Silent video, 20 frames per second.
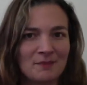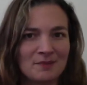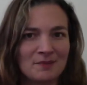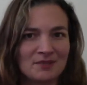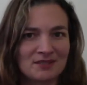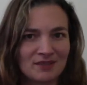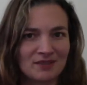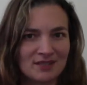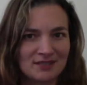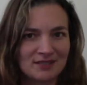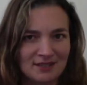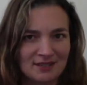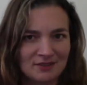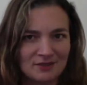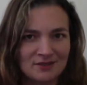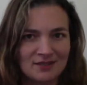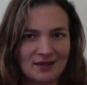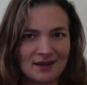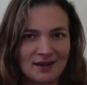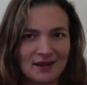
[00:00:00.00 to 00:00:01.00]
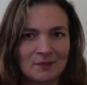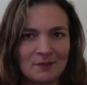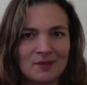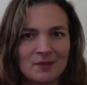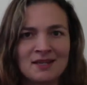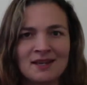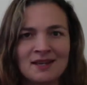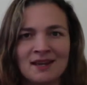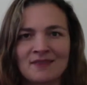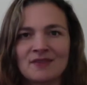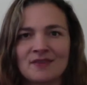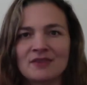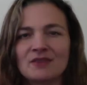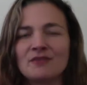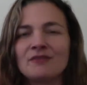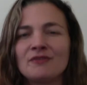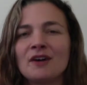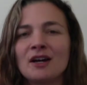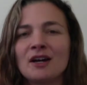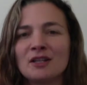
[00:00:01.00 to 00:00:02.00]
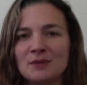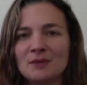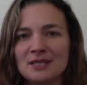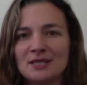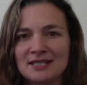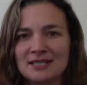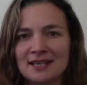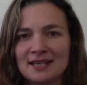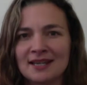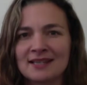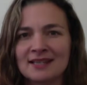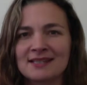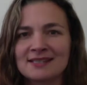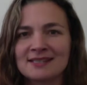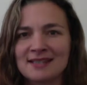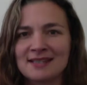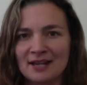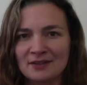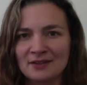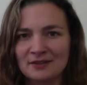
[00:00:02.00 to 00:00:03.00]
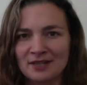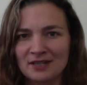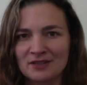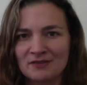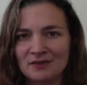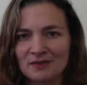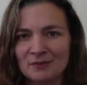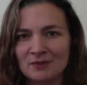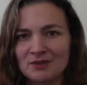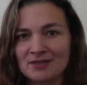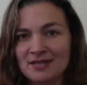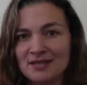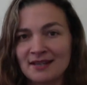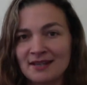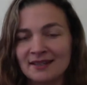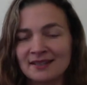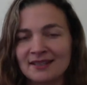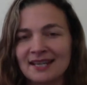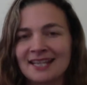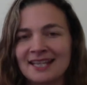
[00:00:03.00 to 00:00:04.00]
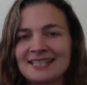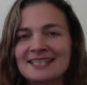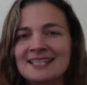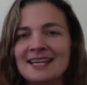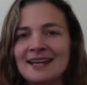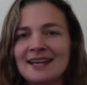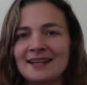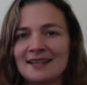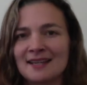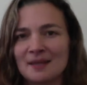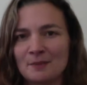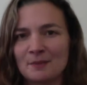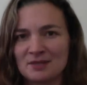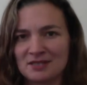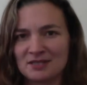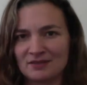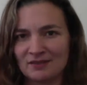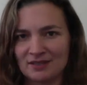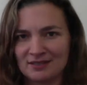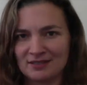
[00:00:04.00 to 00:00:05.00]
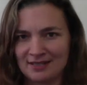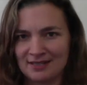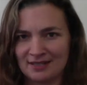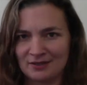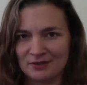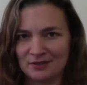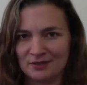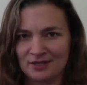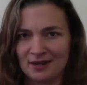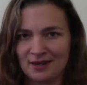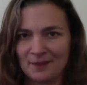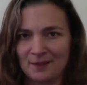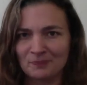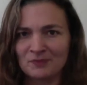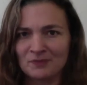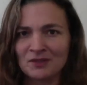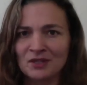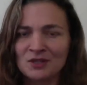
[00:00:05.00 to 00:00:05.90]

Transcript: Pacific Standard Time, and then the following day, Saturday, November 2nd at 10 a.m. Pacific Standard Time.